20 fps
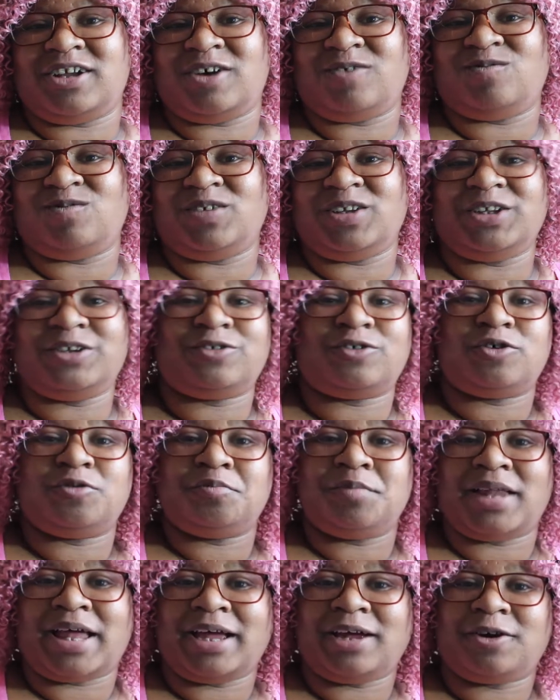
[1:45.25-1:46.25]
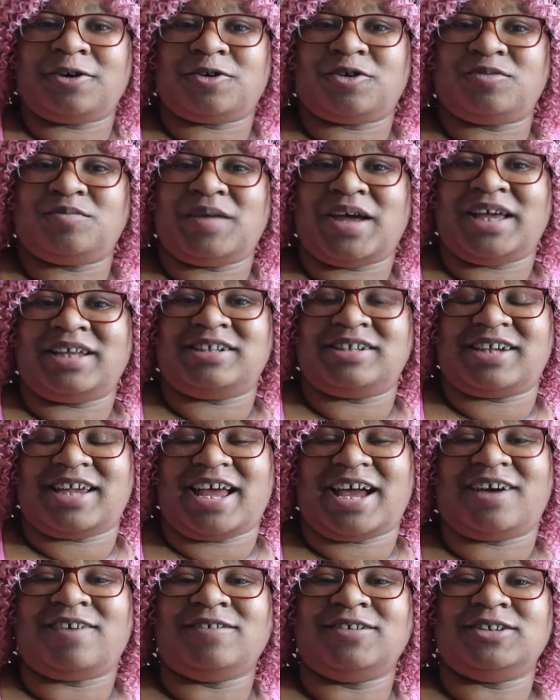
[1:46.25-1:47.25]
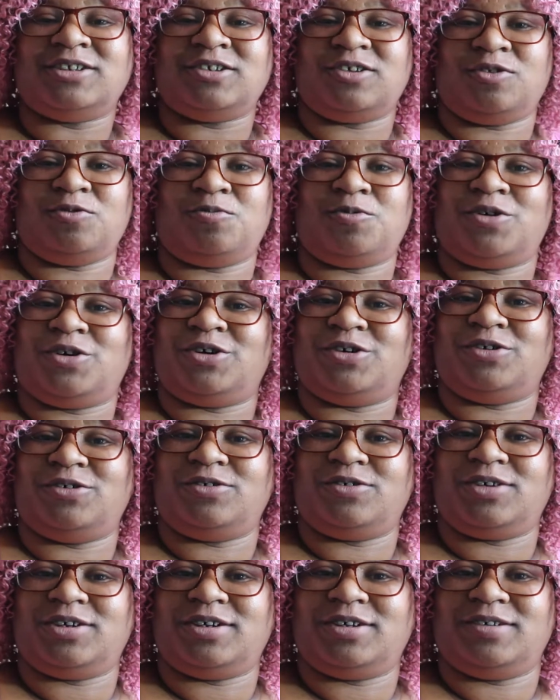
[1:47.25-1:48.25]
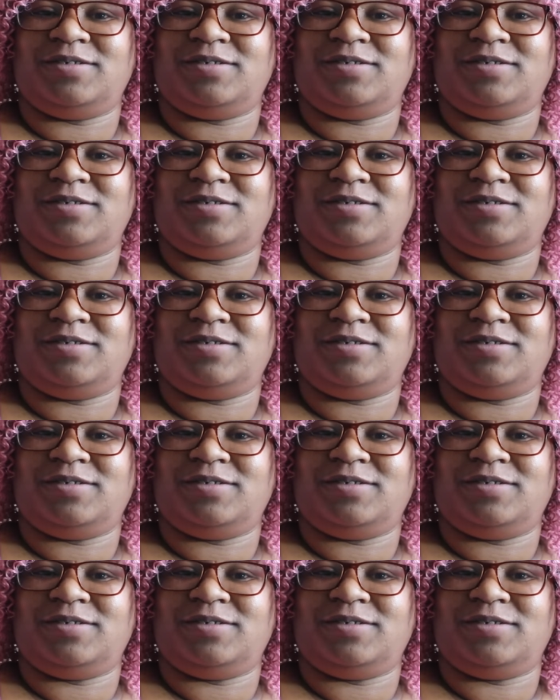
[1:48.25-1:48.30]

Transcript: of literal black girl magic out into the world.